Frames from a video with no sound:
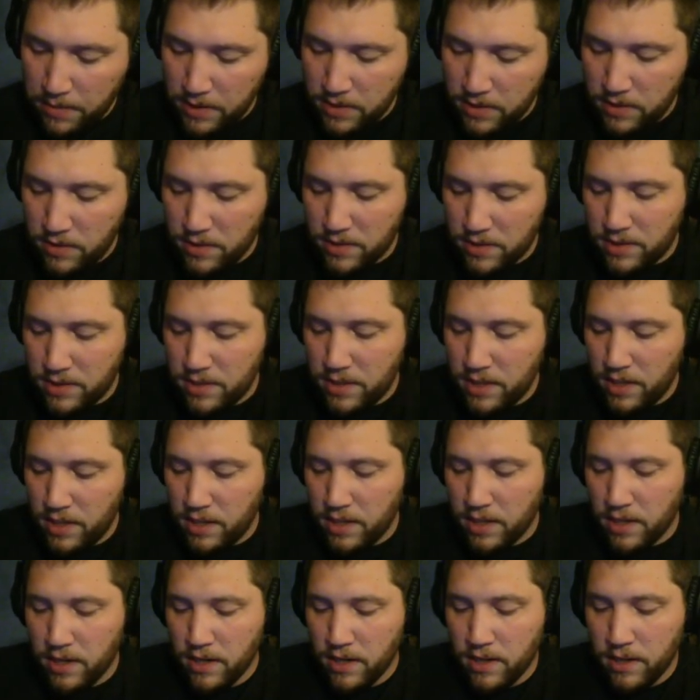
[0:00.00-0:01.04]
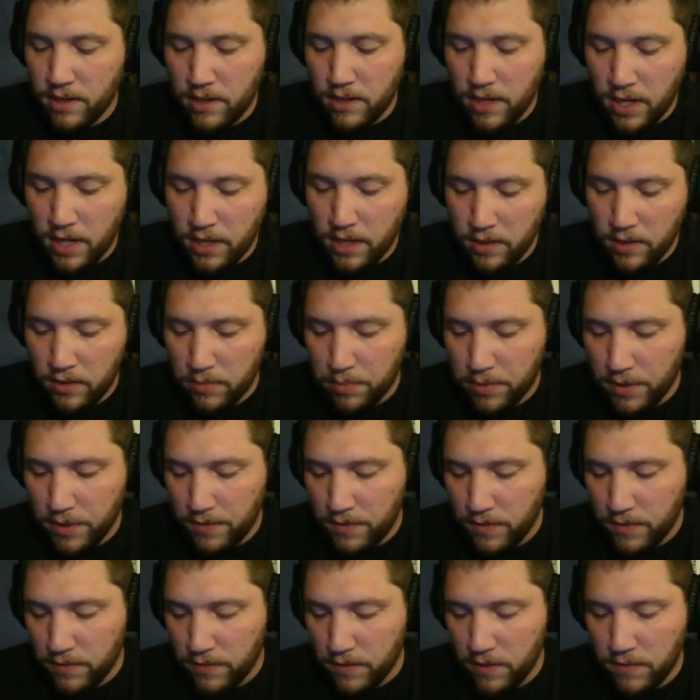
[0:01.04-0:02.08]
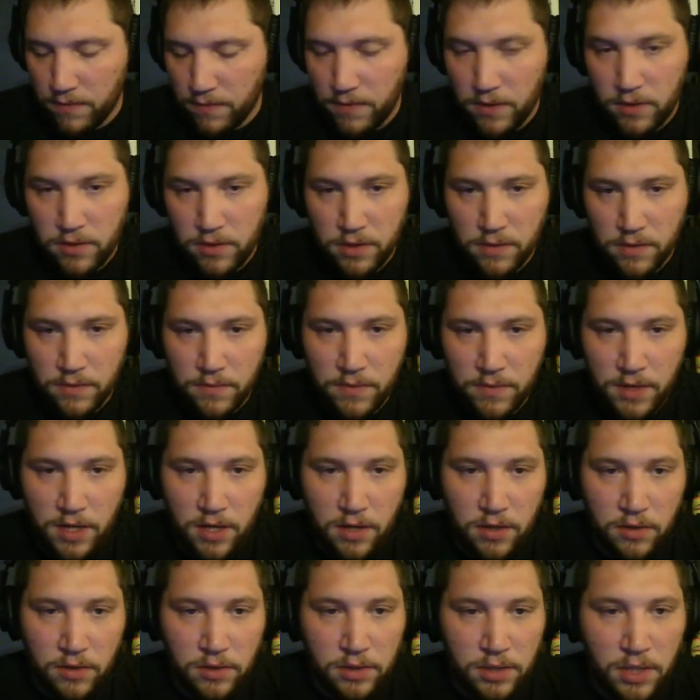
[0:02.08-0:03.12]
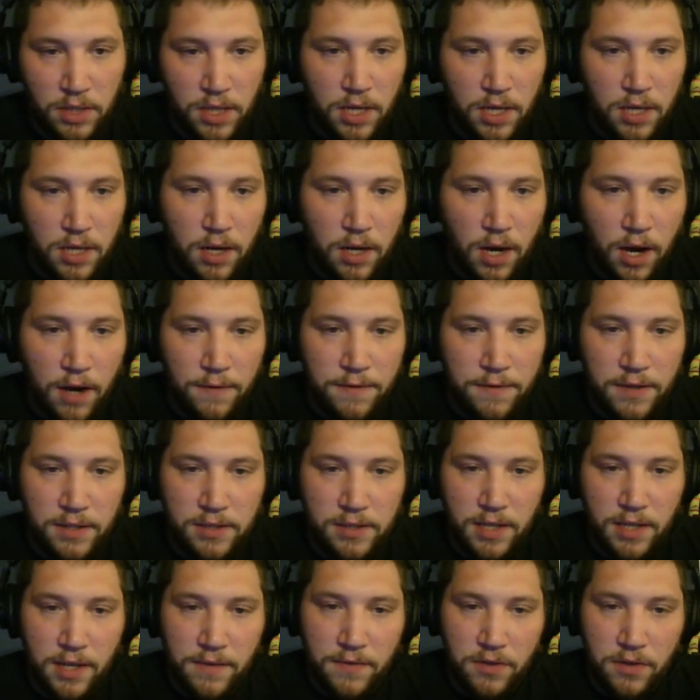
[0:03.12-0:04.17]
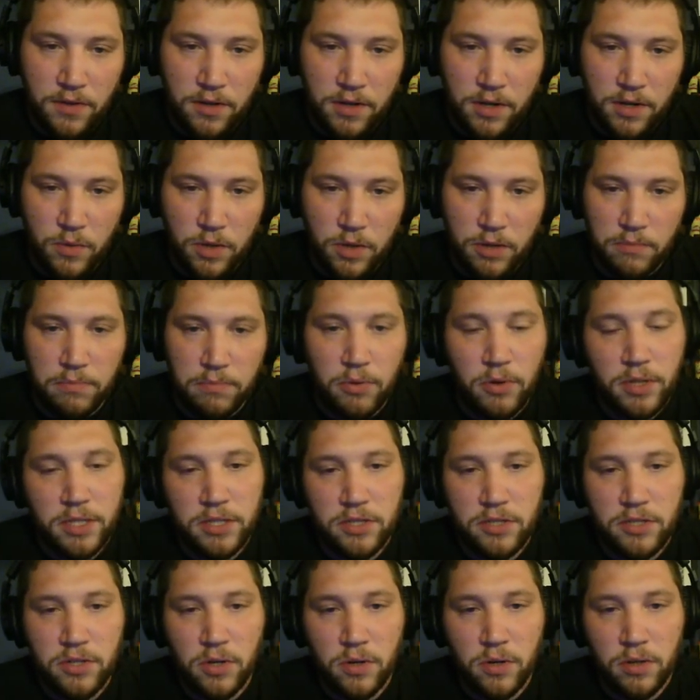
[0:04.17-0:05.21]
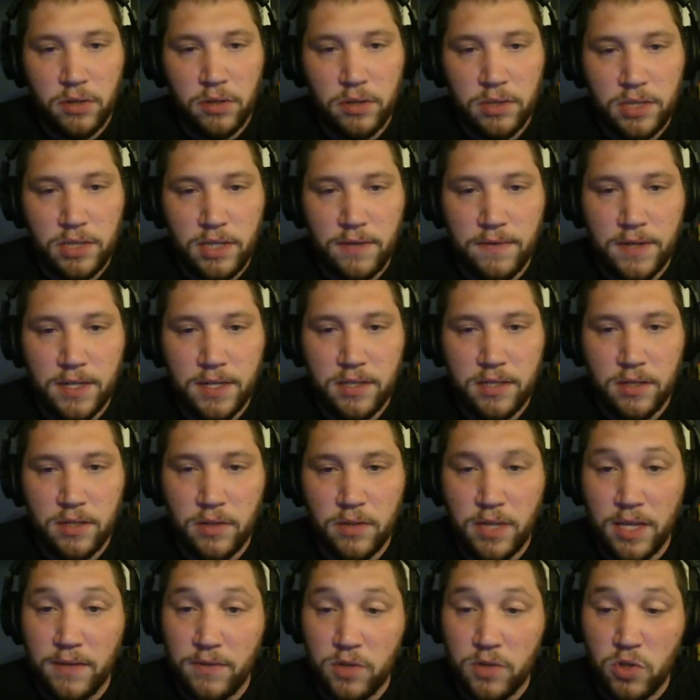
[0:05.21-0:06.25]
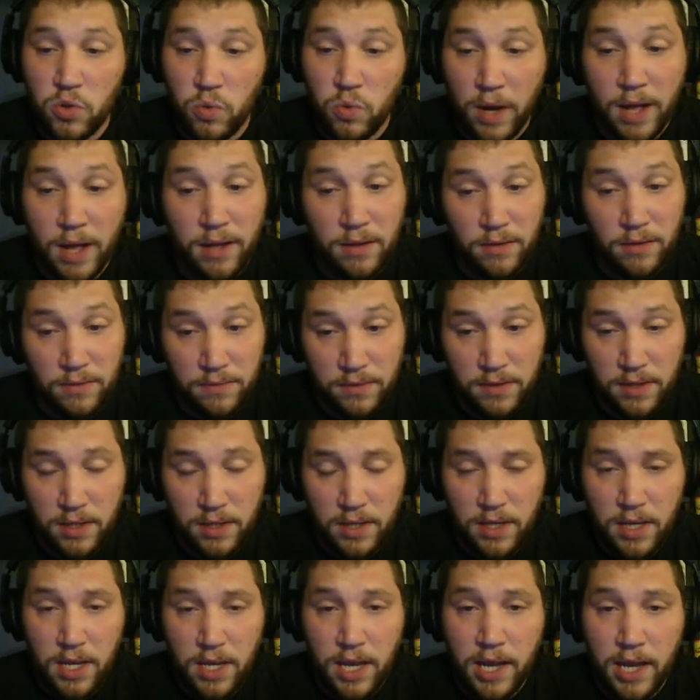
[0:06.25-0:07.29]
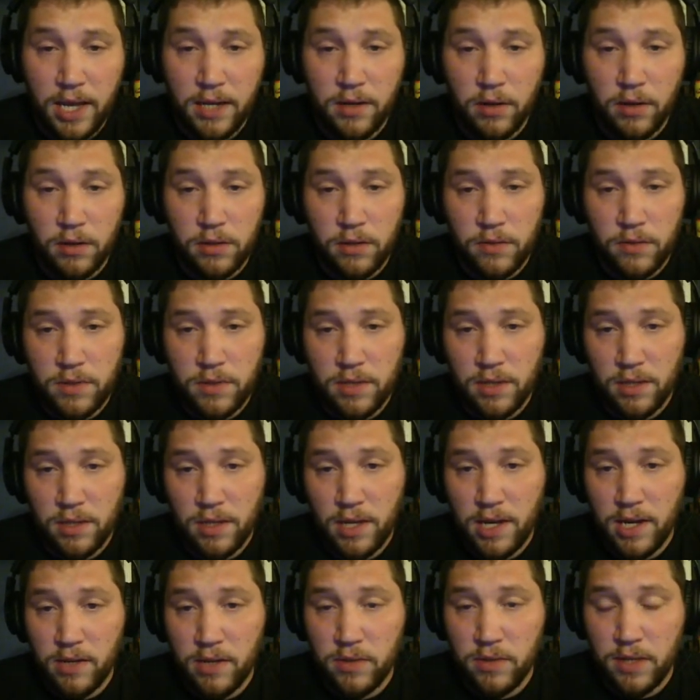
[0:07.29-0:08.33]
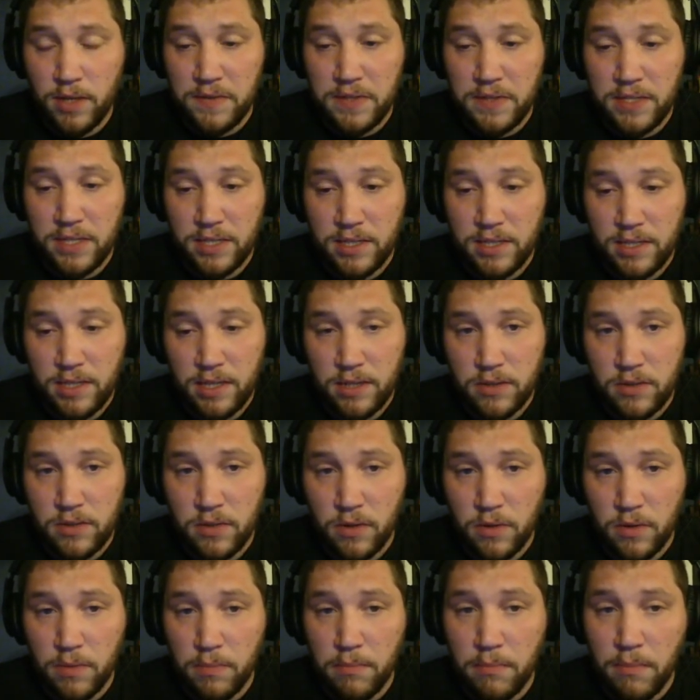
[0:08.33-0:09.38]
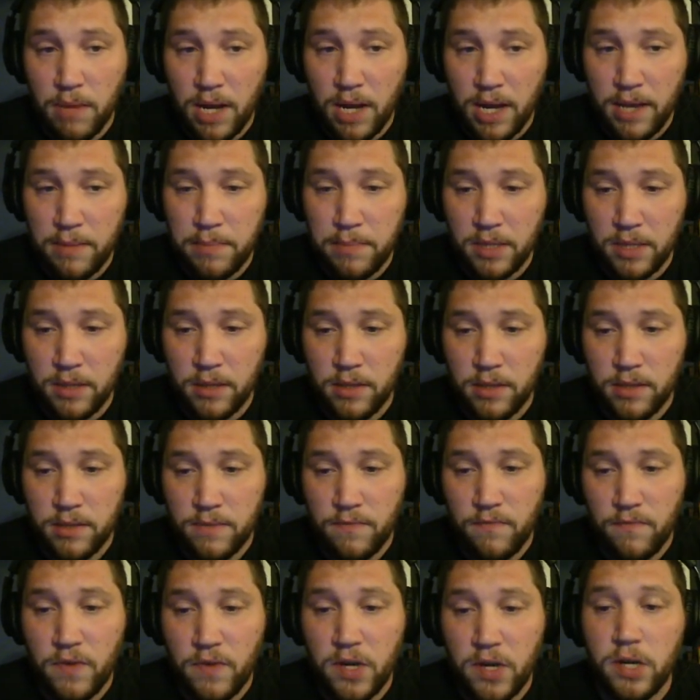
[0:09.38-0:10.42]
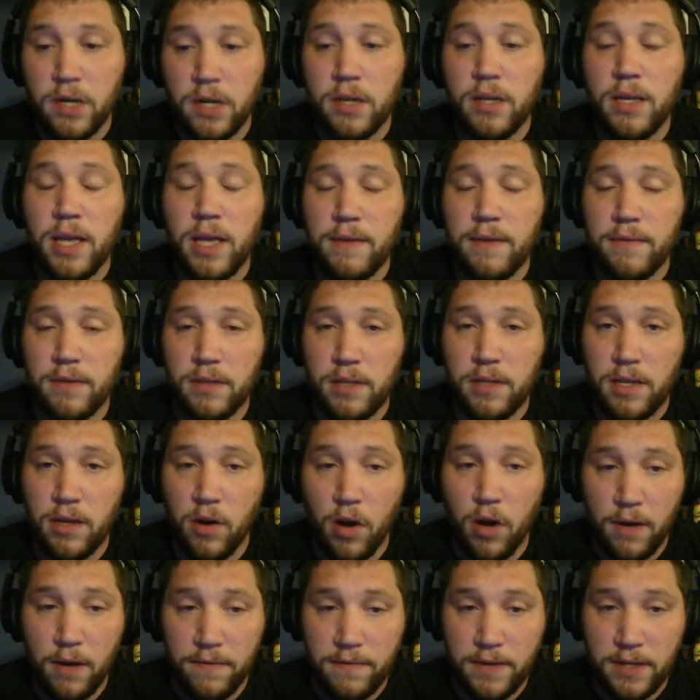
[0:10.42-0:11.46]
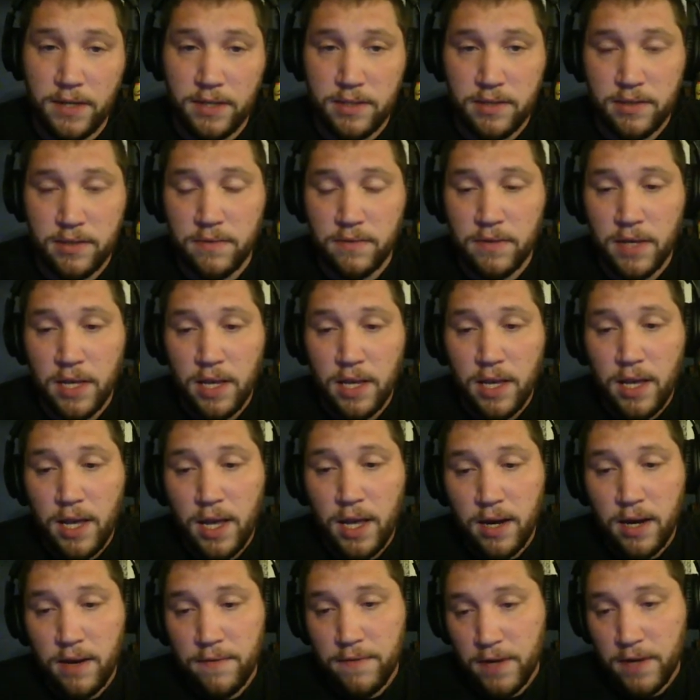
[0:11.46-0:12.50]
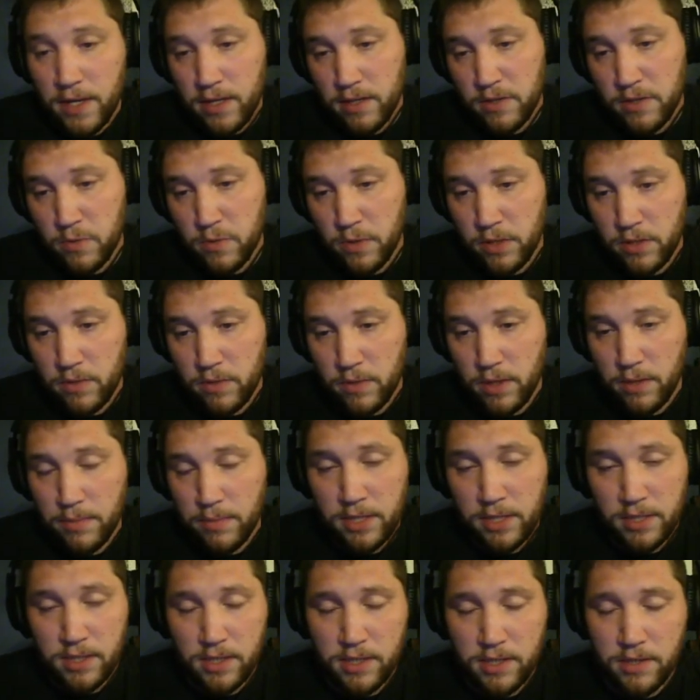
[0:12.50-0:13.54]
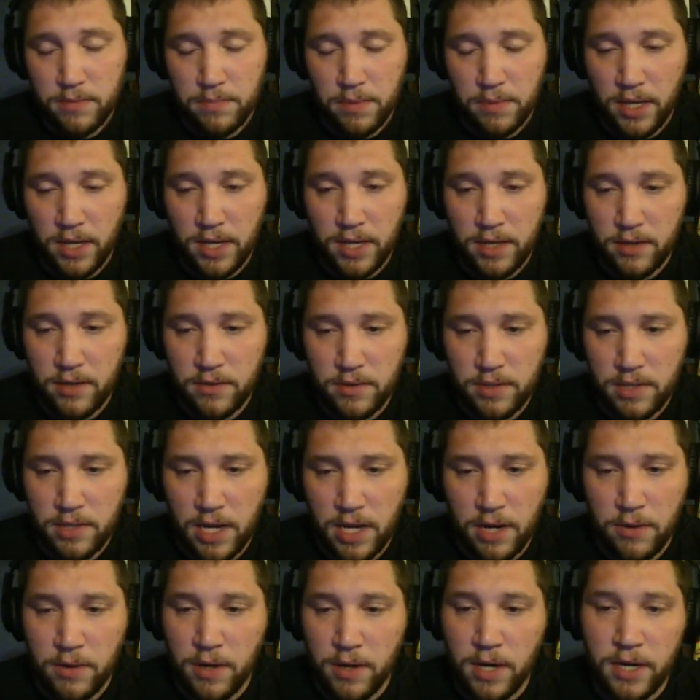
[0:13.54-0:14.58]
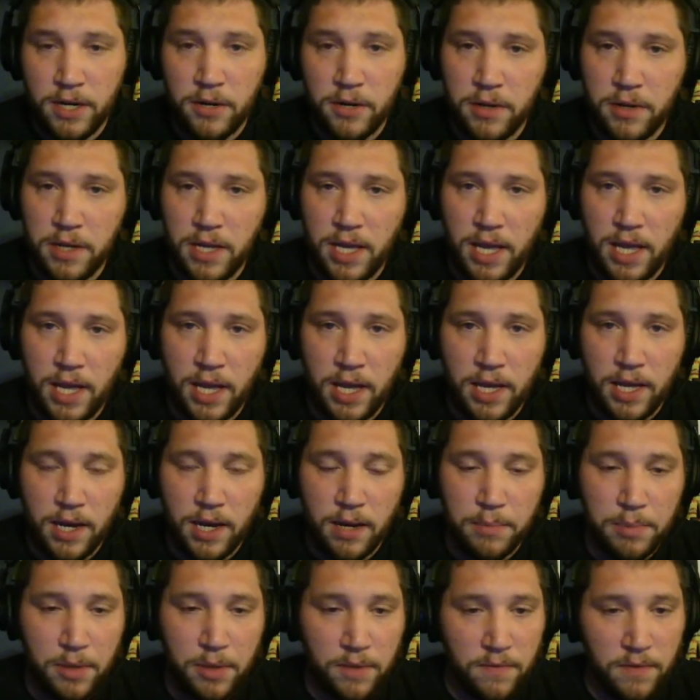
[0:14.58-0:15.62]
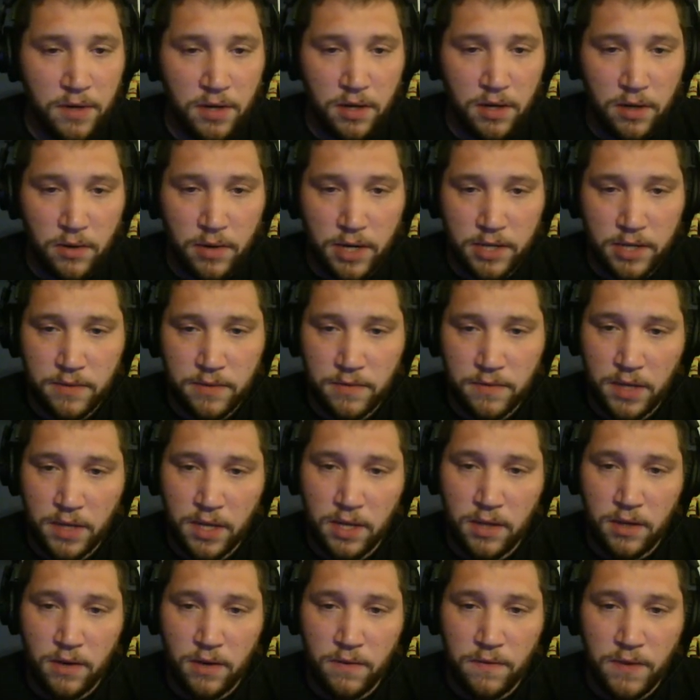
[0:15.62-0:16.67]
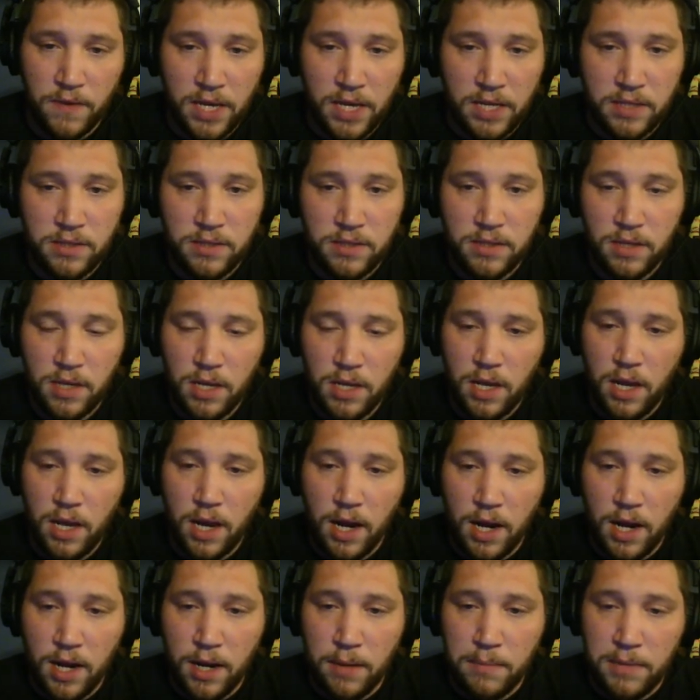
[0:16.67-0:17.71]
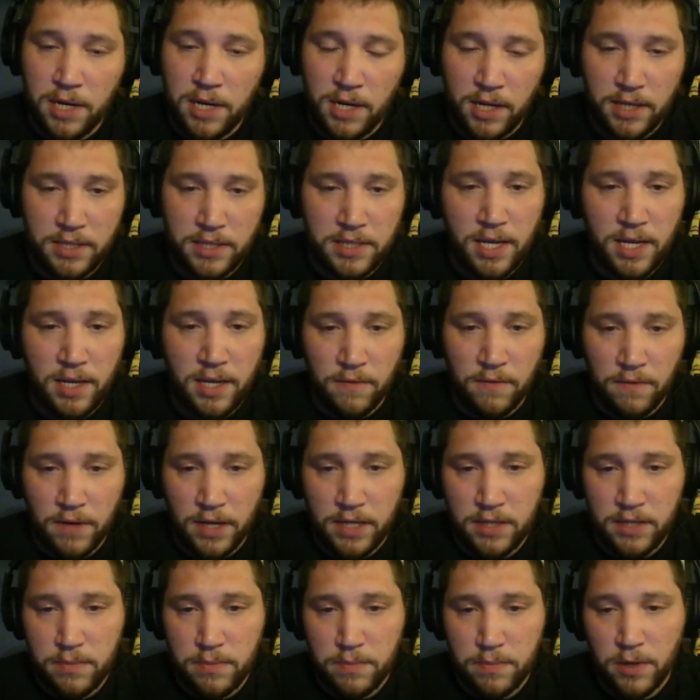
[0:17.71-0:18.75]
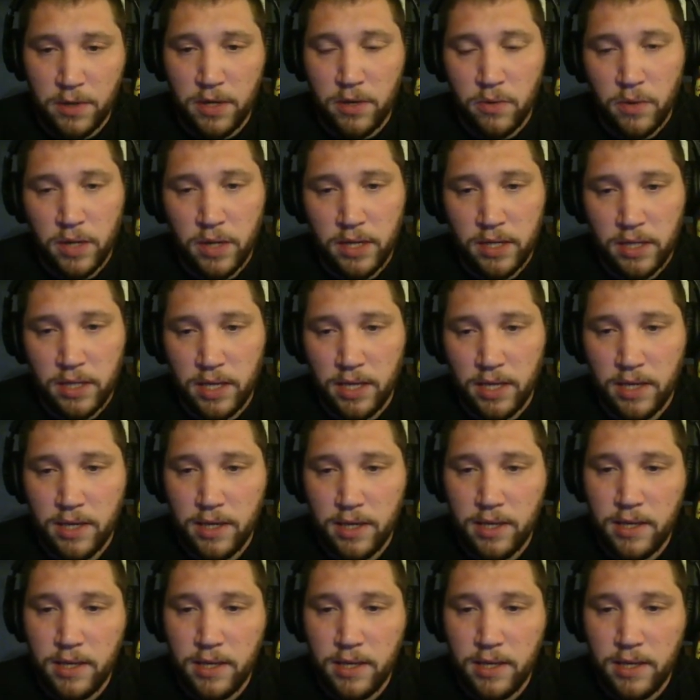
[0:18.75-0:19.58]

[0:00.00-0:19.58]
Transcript: As you can see there, a little preview for the future videos. Offense, I have 31 points total. Defense, I only have 12. And utility, I only have 16. So my build is very heavily offensive. And I find this works well because I just play it to a style where I don't get hit. And I play very aggressively in their face. I like to end fights pretty quickly.